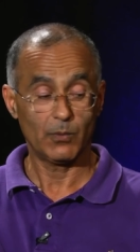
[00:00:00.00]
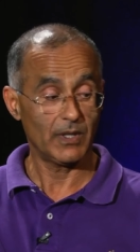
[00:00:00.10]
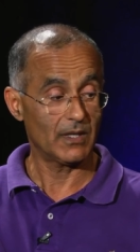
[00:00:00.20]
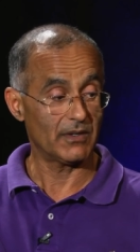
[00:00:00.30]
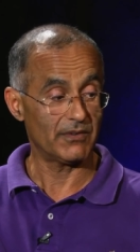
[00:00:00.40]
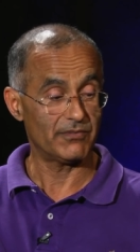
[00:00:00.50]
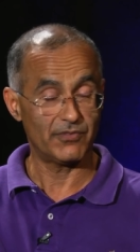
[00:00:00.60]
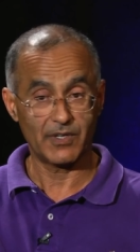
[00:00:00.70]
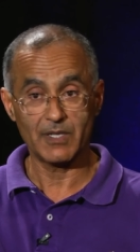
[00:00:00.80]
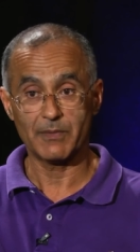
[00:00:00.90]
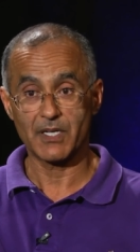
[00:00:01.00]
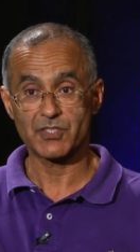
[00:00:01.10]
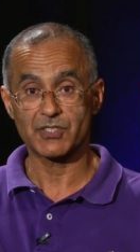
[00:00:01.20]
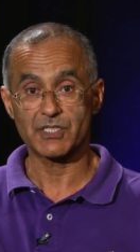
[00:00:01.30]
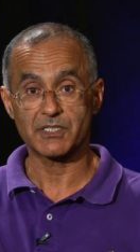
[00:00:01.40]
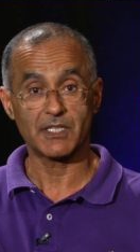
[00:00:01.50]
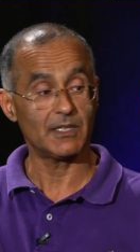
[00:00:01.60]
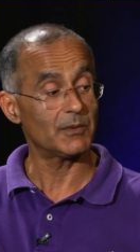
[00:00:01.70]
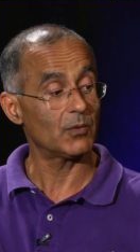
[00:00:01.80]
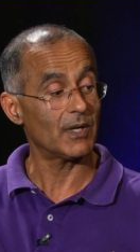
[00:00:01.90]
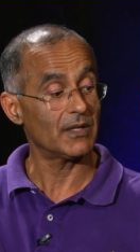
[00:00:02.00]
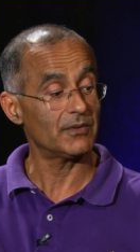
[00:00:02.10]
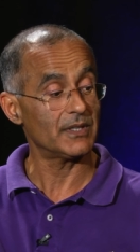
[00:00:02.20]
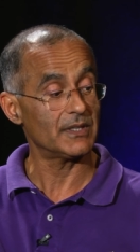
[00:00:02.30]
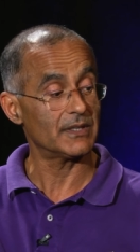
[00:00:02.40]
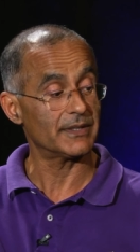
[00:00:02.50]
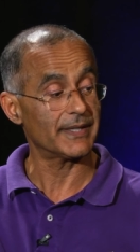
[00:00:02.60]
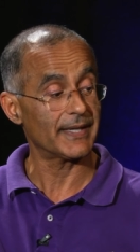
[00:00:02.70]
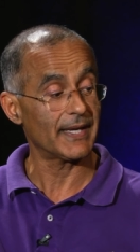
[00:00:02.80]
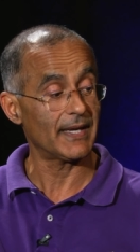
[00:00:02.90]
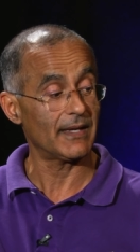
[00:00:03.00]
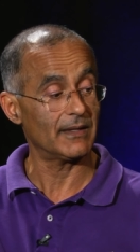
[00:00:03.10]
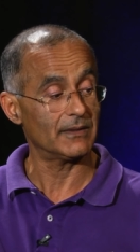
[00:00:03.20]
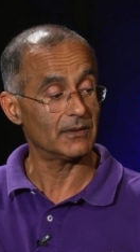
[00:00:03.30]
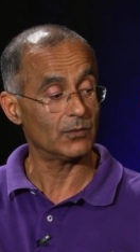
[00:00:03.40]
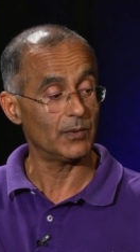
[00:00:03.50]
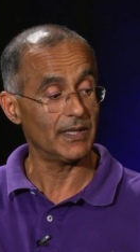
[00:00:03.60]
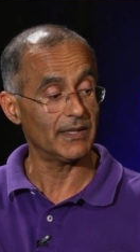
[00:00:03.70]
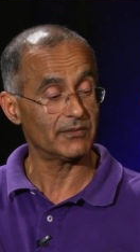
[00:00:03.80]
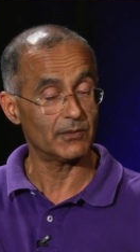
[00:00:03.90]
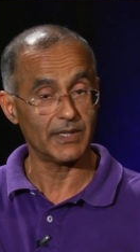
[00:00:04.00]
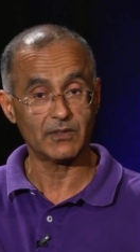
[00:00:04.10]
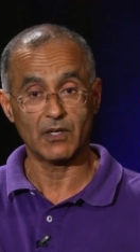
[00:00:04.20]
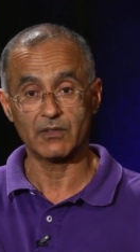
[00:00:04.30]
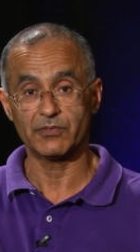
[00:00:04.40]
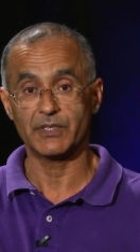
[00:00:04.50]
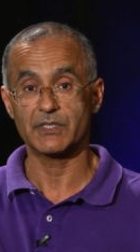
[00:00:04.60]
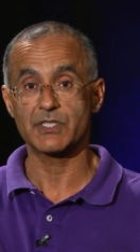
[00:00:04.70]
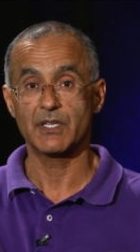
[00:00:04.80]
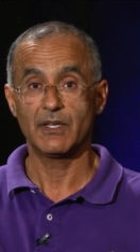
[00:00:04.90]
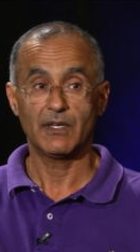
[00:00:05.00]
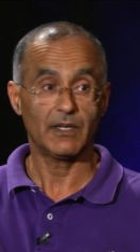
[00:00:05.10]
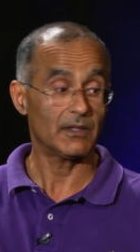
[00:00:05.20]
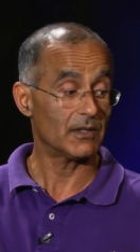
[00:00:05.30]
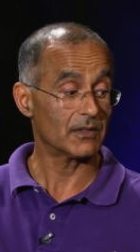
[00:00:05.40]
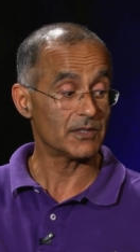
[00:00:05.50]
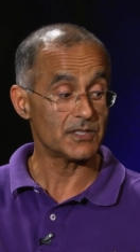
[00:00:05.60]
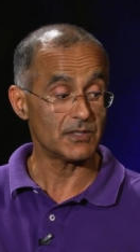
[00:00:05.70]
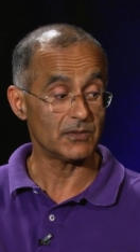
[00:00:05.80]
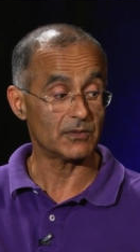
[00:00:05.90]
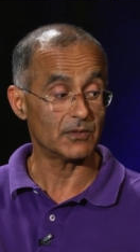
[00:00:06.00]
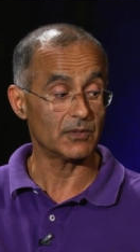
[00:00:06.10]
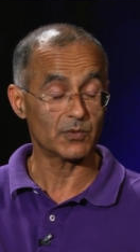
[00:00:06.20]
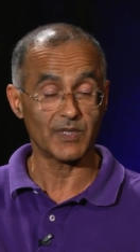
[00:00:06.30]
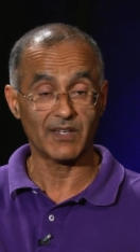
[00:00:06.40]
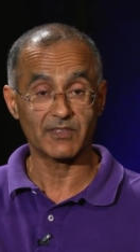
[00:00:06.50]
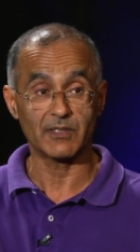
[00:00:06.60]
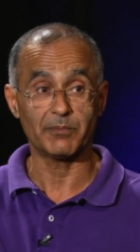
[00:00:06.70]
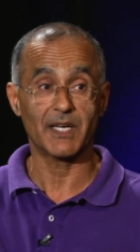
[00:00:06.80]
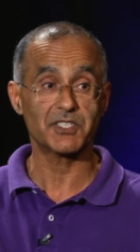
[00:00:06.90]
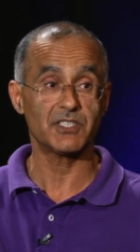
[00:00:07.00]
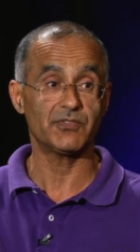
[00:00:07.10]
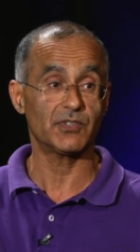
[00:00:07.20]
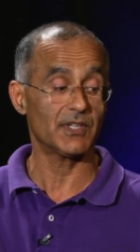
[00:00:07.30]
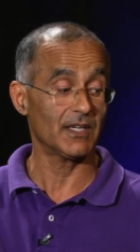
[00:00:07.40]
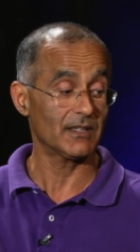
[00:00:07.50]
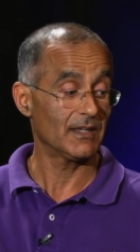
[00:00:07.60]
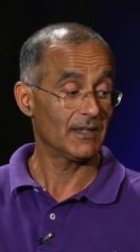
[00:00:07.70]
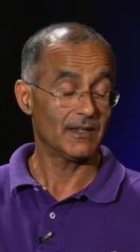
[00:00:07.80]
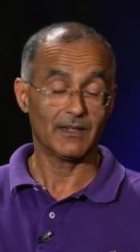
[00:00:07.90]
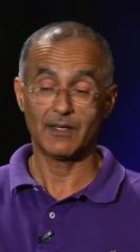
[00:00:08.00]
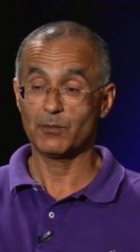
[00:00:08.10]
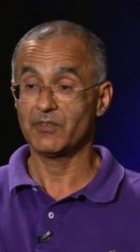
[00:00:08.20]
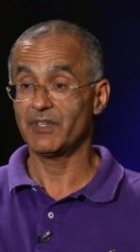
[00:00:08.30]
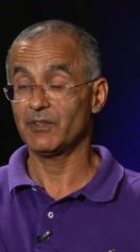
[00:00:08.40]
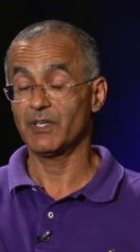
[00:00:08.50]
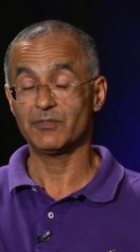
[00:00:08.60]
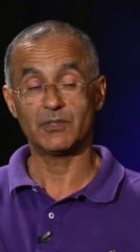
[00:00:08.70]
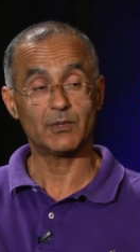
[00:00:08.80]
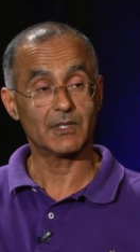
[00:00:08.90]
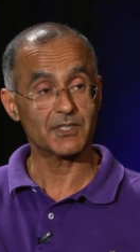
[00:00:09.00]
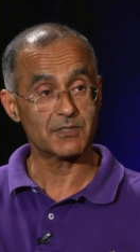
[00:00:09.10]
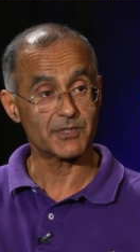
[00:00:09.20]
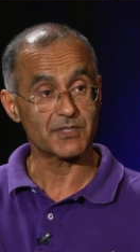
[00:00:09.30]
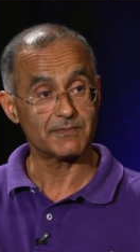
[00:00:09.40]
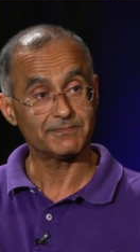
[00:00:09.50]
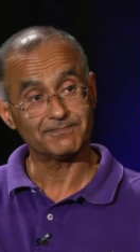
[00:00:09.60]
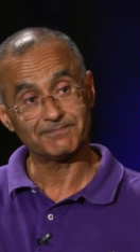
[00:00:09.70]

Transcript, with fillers: We are very much a sustainable winery, uh, and we have great confidence in our continued growth. We have the capacity for that, and we're very grateful to our customers.